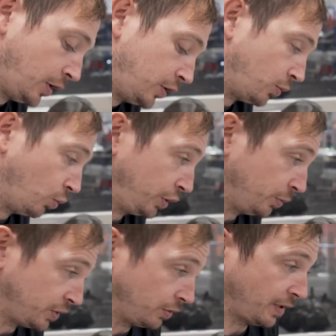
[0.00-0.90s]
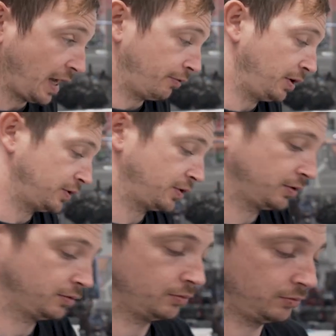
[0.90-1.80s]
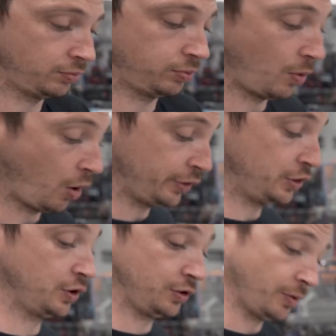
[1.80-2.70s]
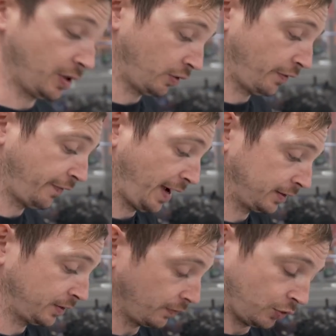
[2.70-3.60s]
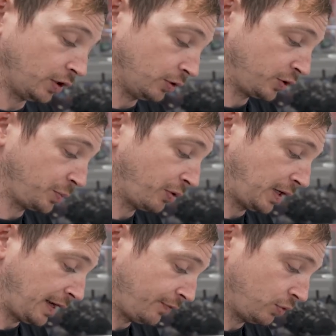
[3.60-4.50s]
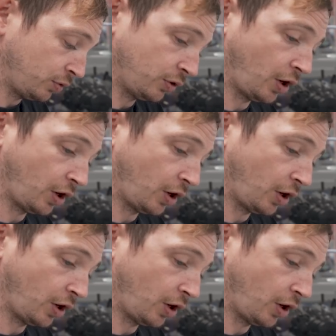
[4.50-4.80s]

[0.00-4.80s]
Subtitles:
So what you would do there is, I just do it on the fact that I've got a little spirit level.